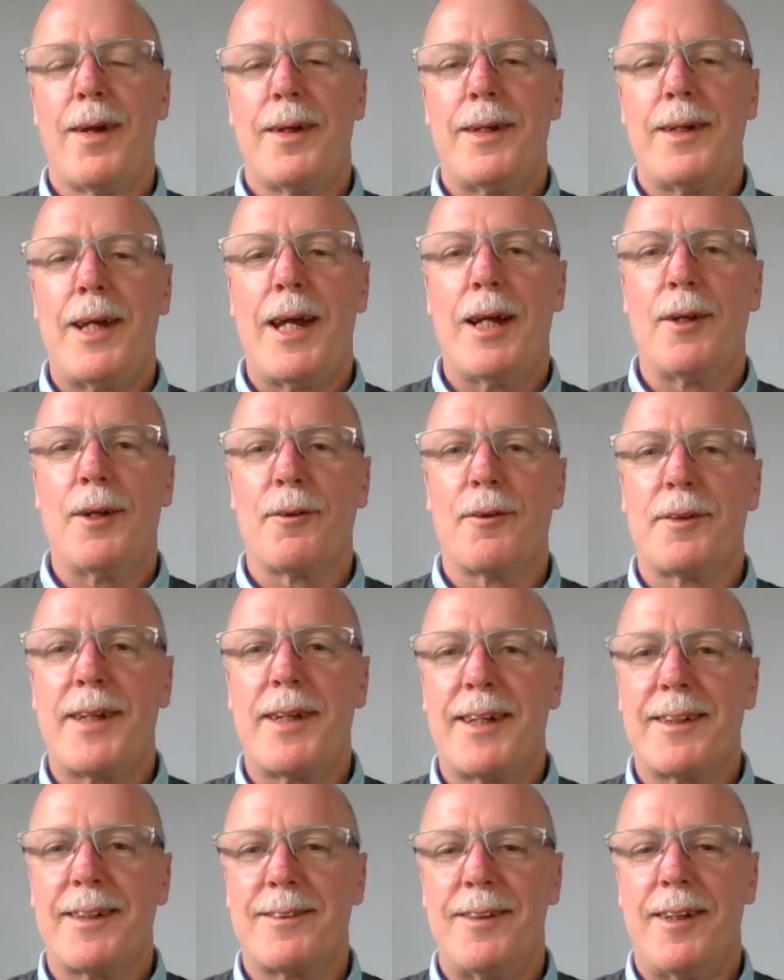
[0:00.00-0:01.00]
Yeah, look,
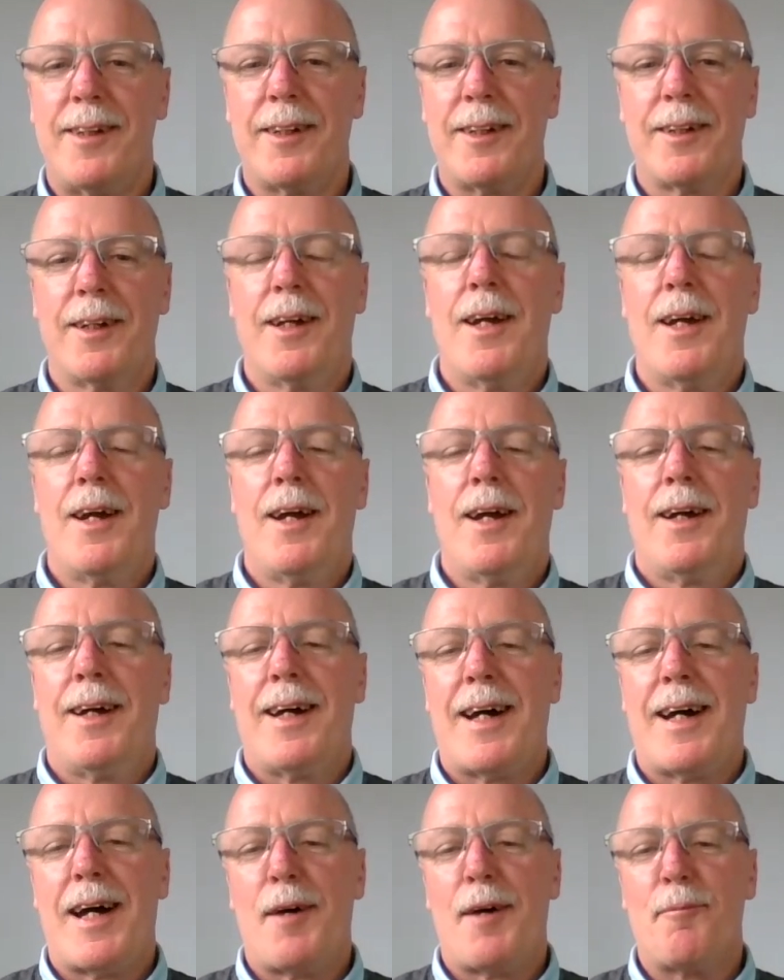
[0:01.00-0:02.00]
thanks, Nick.
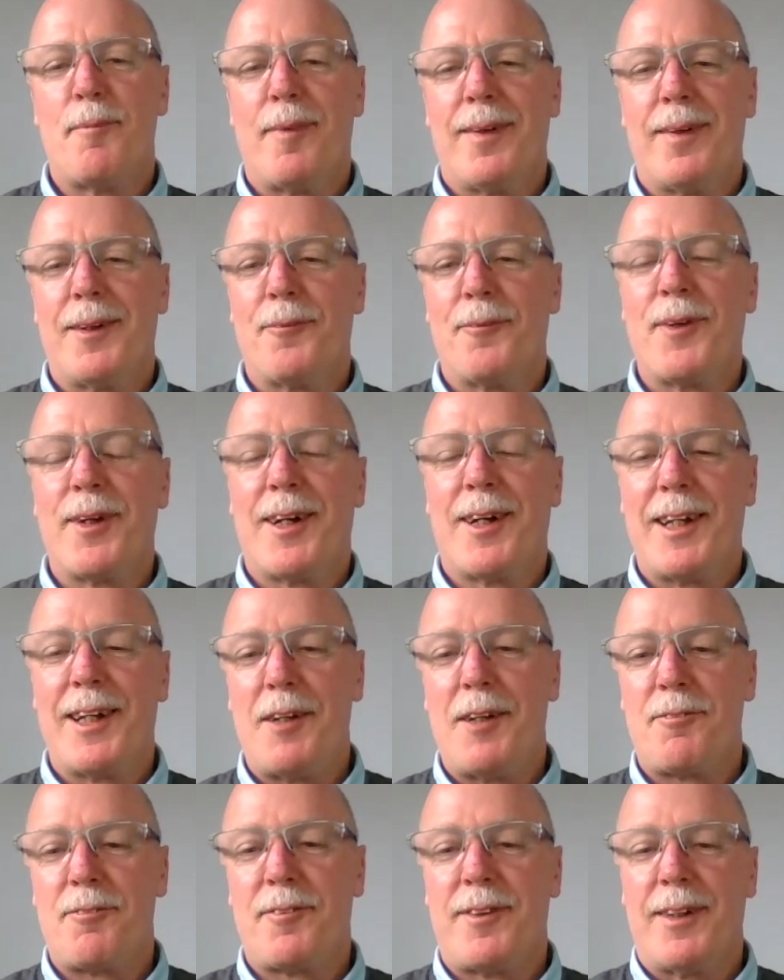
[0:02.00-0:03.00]
When I
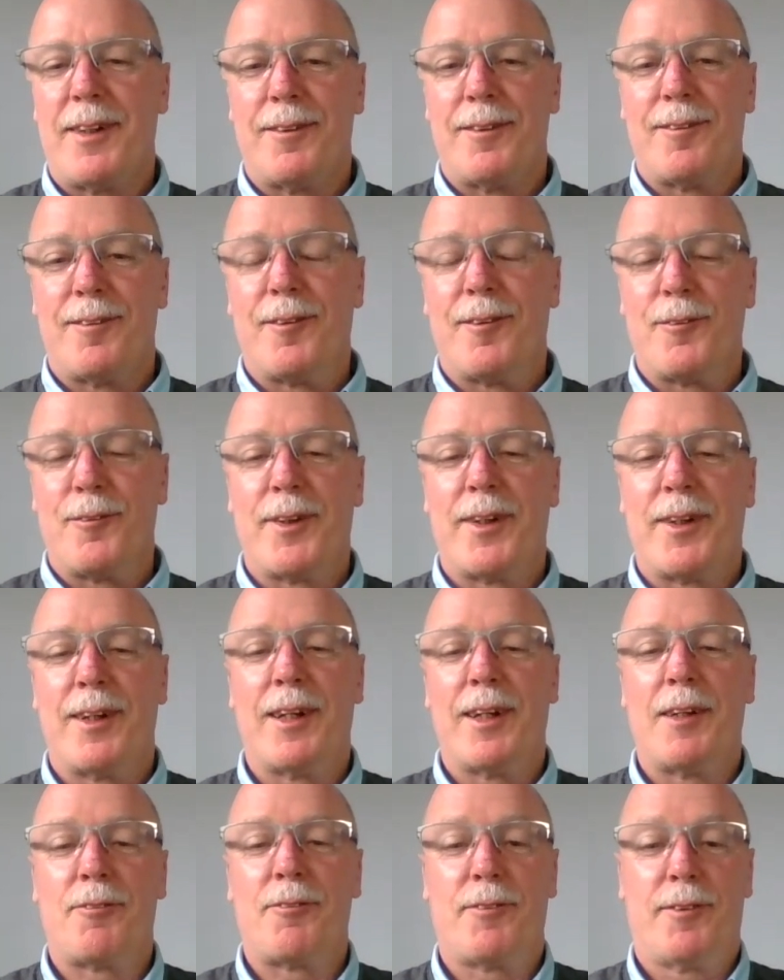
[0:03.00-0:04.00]

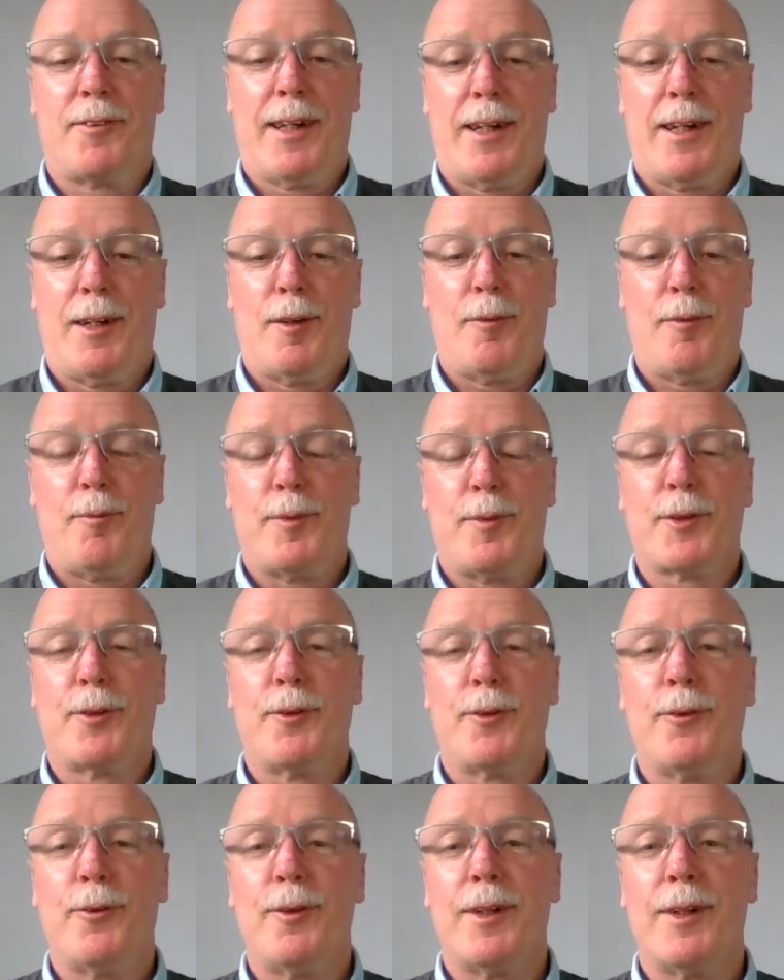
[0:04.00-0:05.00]
left
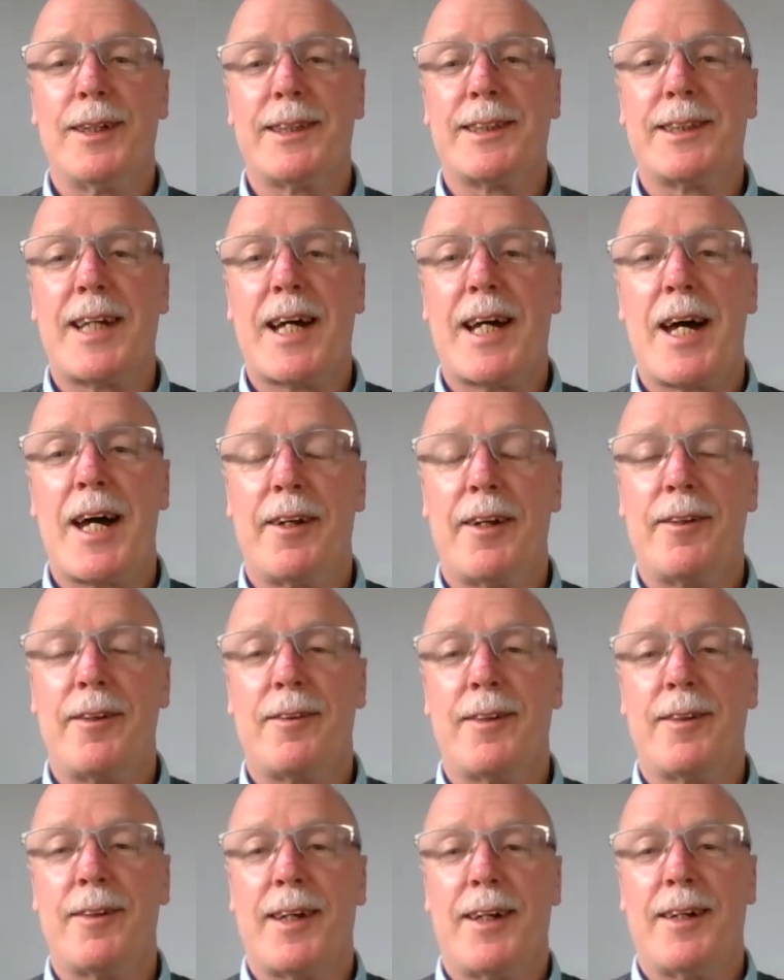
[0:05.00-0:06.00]
school, I started
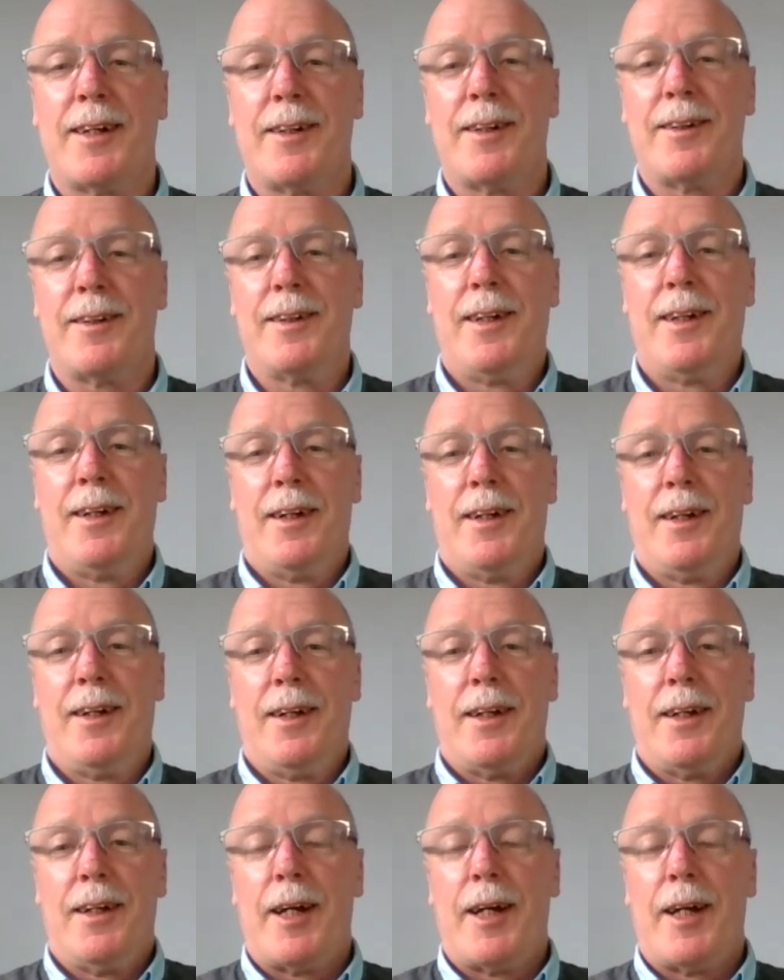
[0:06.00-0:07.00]

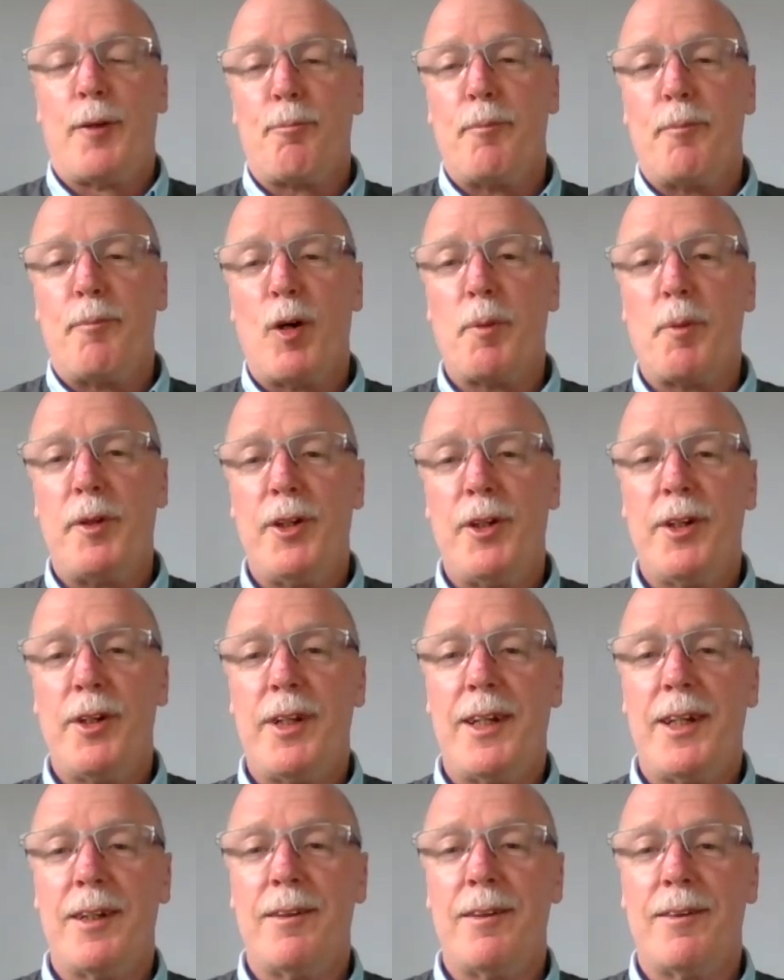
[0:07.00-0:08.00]
at Melbourne
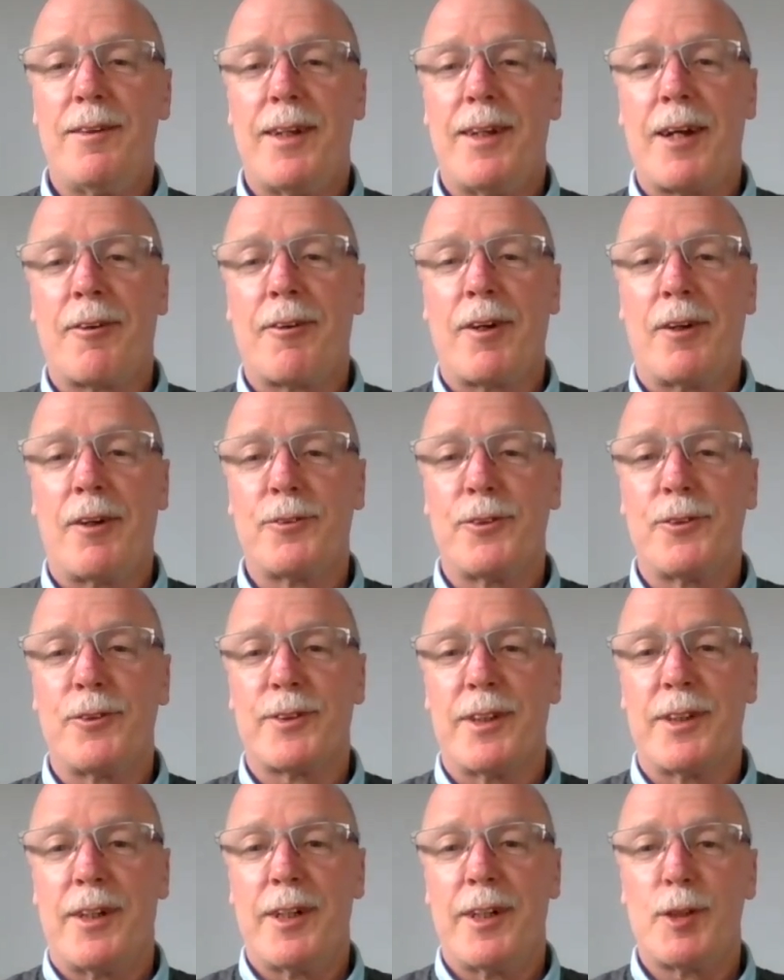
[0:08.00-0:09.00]
Uni in agricultural
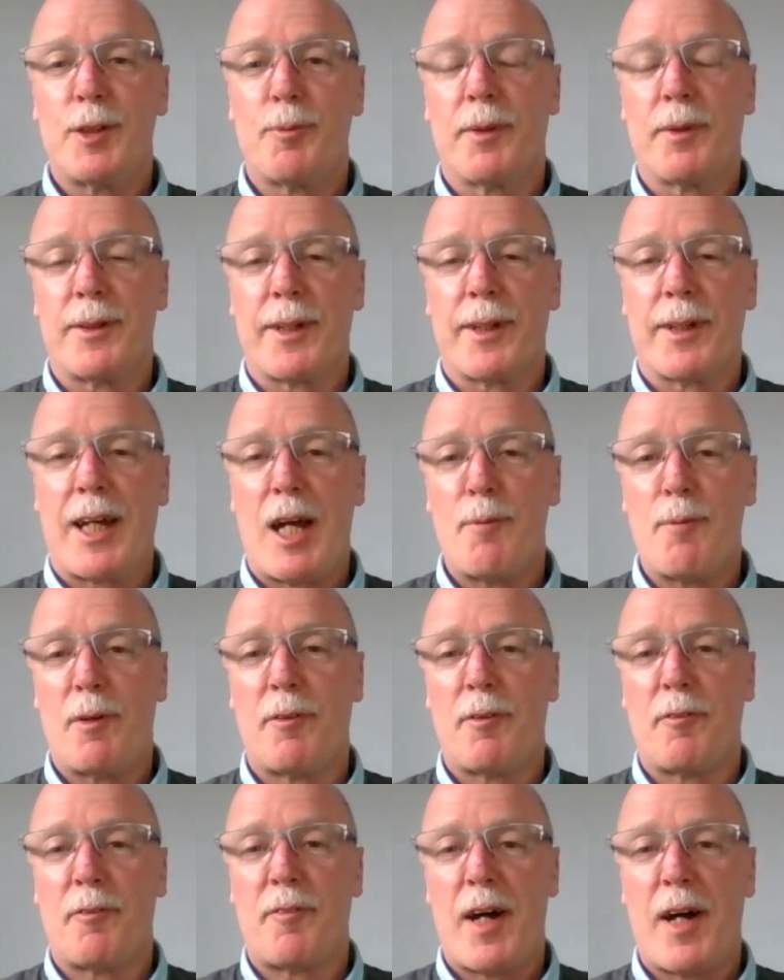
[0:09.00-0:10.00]
science because I came
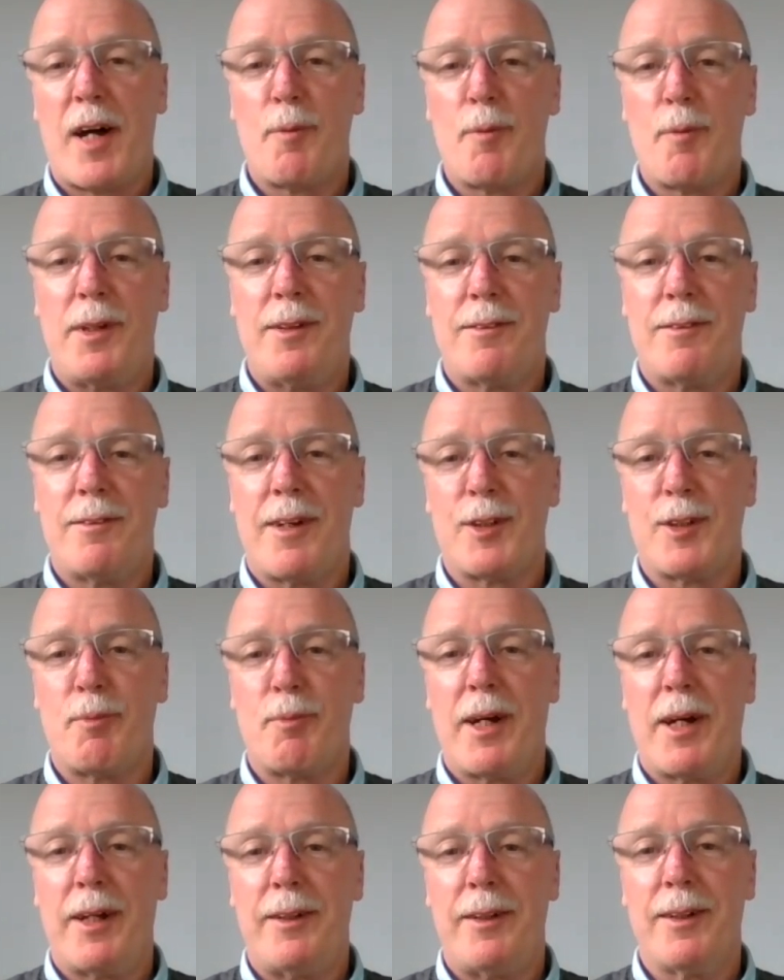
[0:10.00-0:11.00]
off a farm in
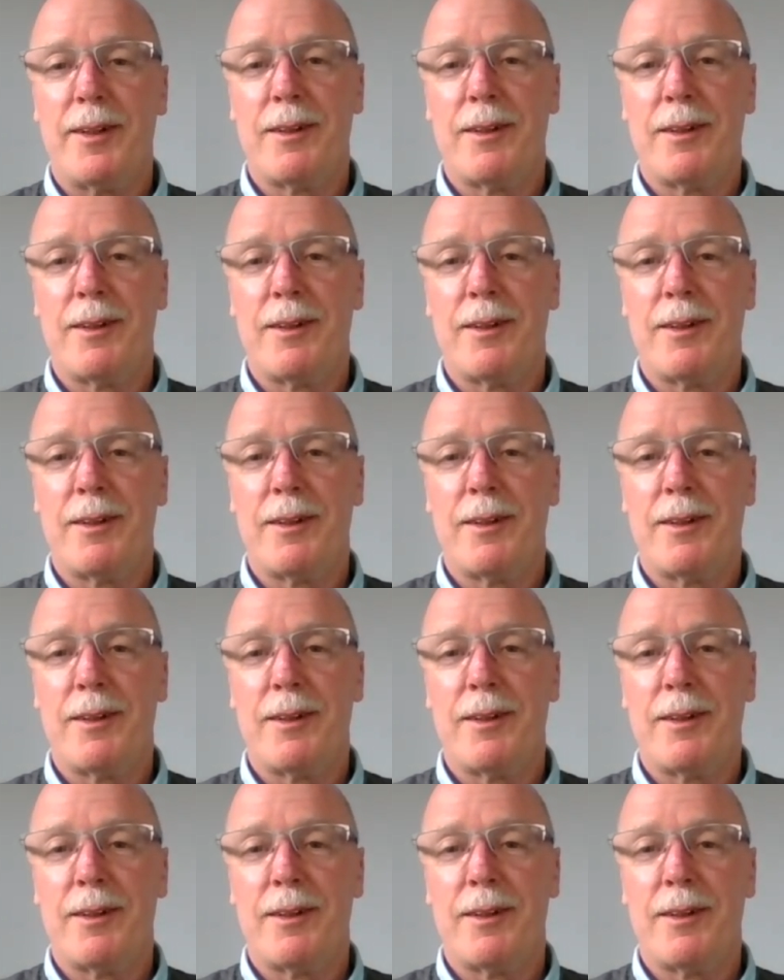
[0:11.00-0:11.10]
Tasmania.